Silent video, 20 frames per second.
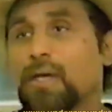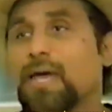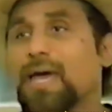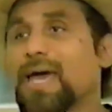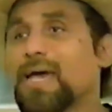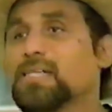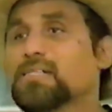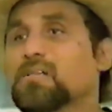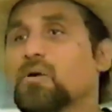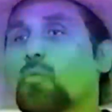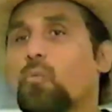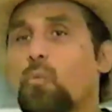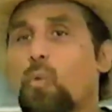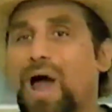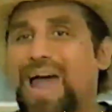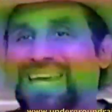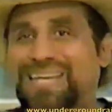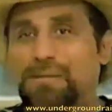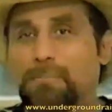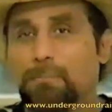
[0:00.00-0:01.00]
has a
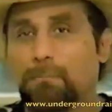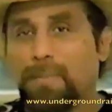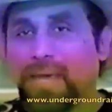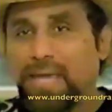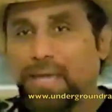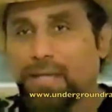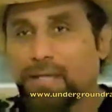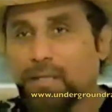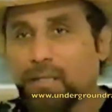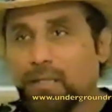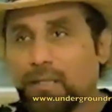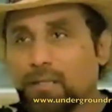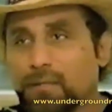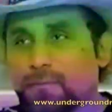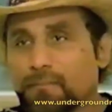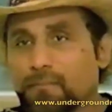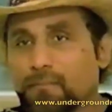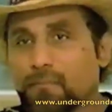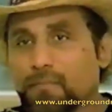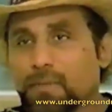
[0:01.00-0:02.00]
white male
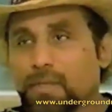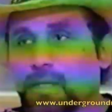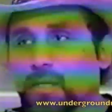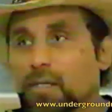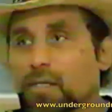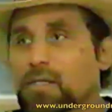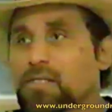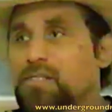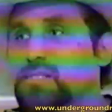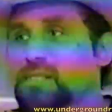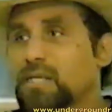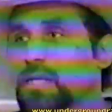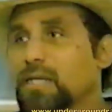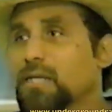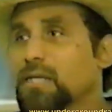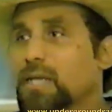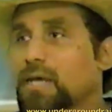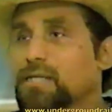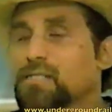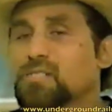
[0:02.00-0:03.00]

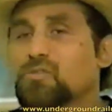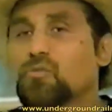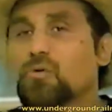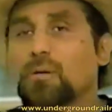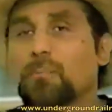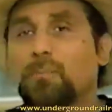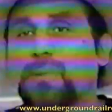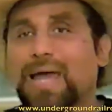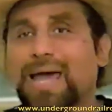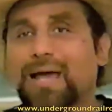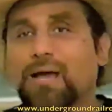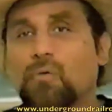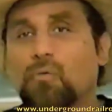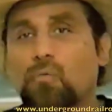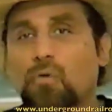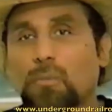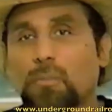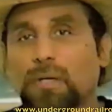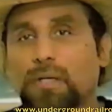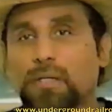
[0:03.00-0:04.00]
sitting next to a black
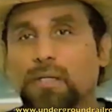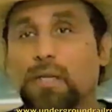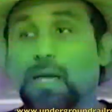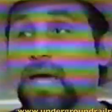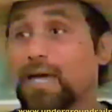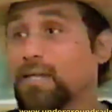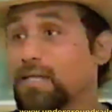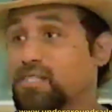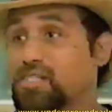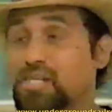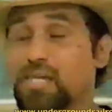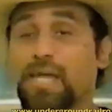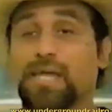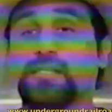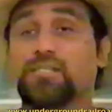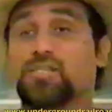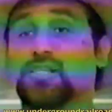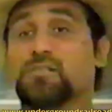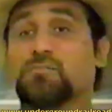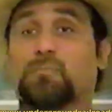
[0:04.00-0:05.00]
woman, and she
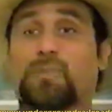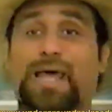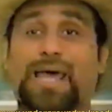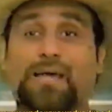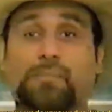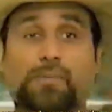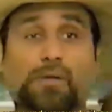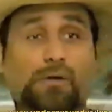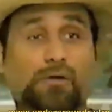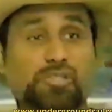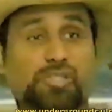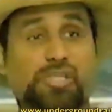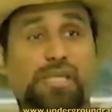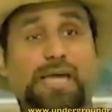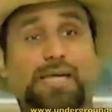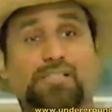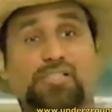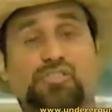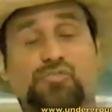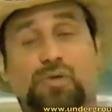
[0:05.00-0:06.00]
ain't just black because she
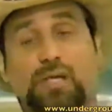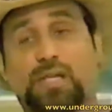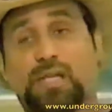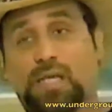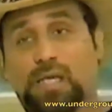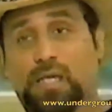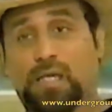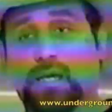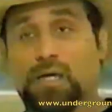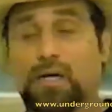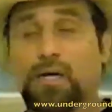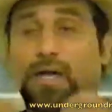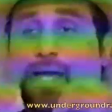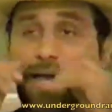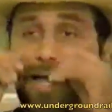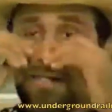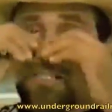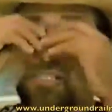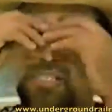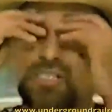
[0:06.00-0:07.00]
got straight hair
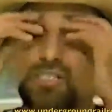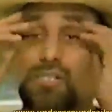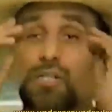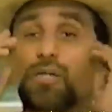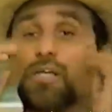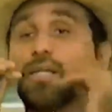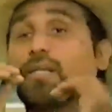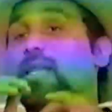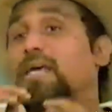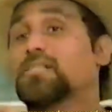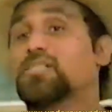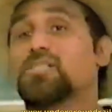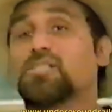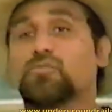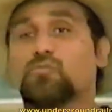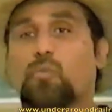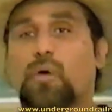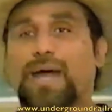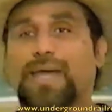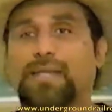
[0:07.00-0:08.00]
and she's looking like
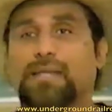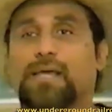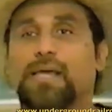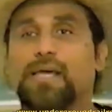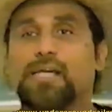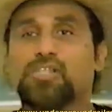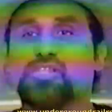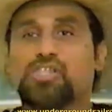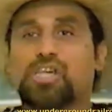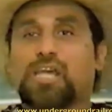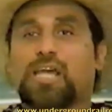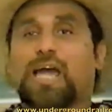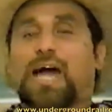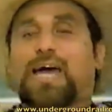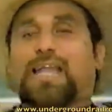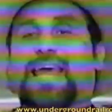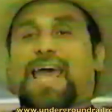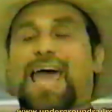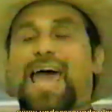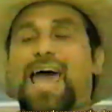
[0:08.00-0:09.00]
she's white. She
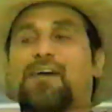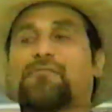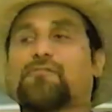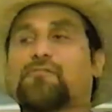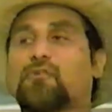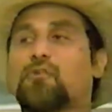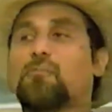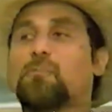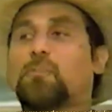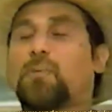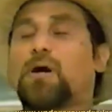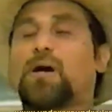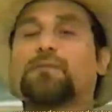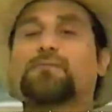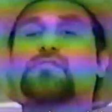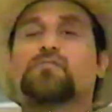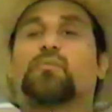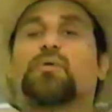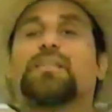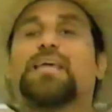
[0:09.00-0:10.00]
got afro
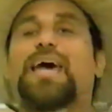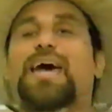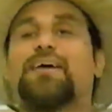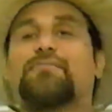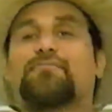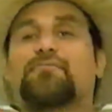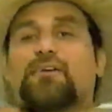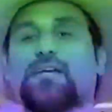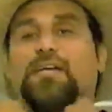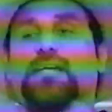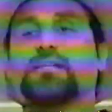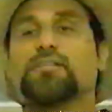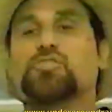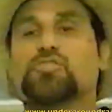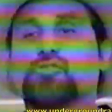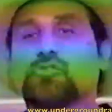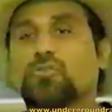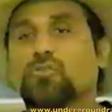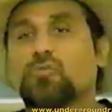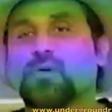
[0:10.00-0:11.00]
puffs with African
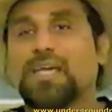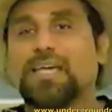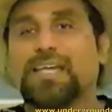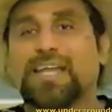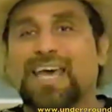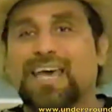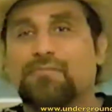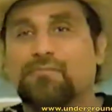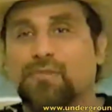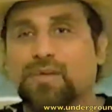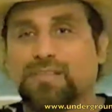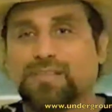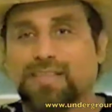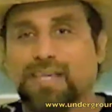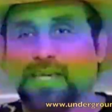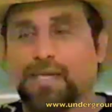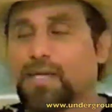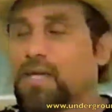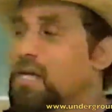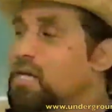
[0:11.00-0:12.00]
jewelry and
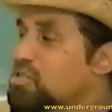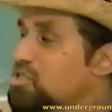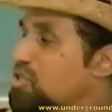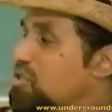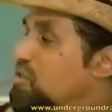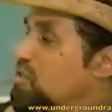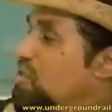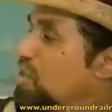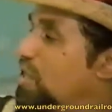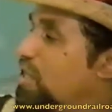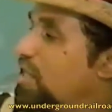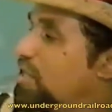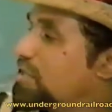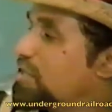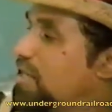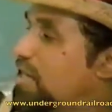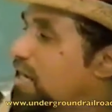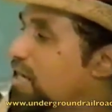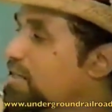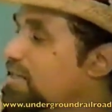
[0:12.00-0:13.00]
everything. She's sitting at
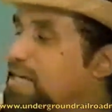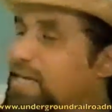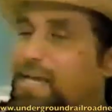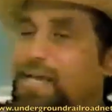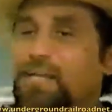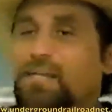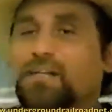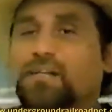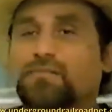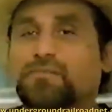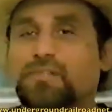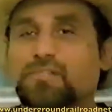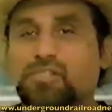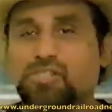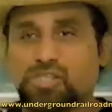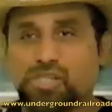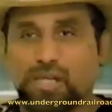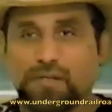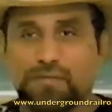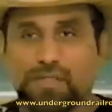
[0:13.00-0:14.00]
the other end of
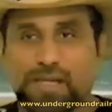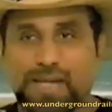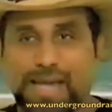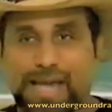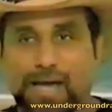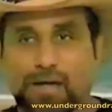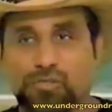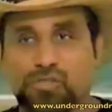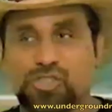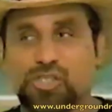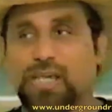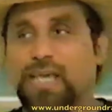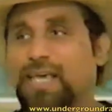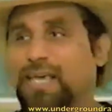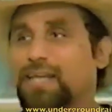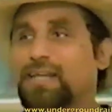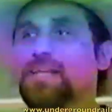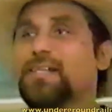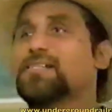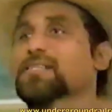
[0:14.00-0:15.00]
the couch
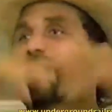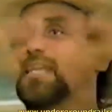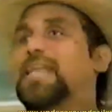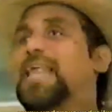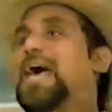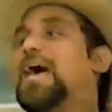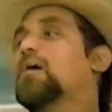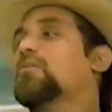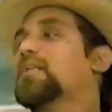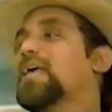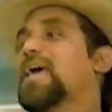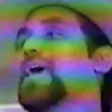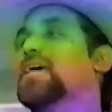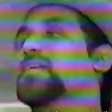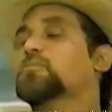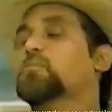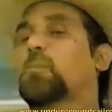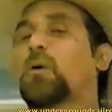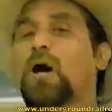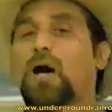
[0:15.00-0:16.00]
in this loud
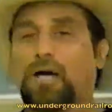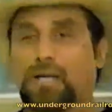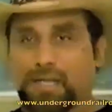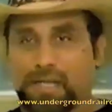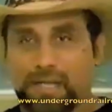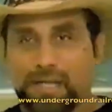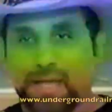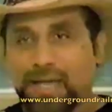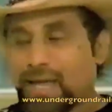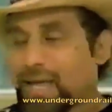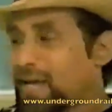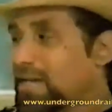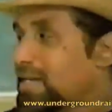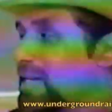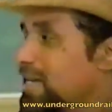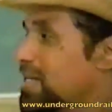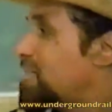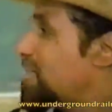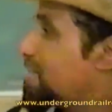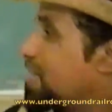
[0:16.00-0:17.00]
ass party, and
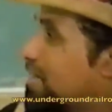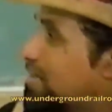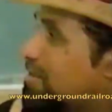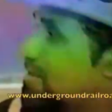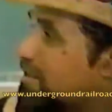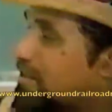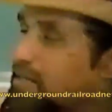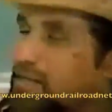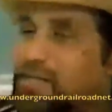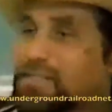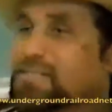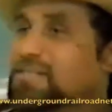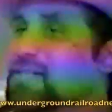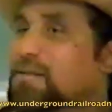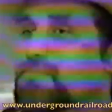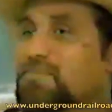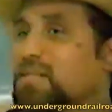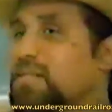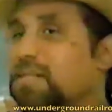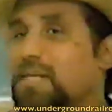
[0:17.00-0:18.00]
he says to her
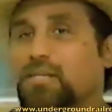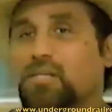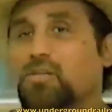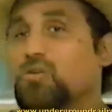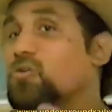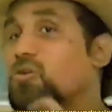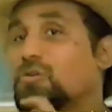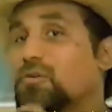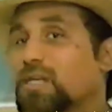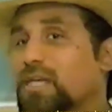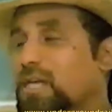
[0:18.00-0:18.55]
something that you don't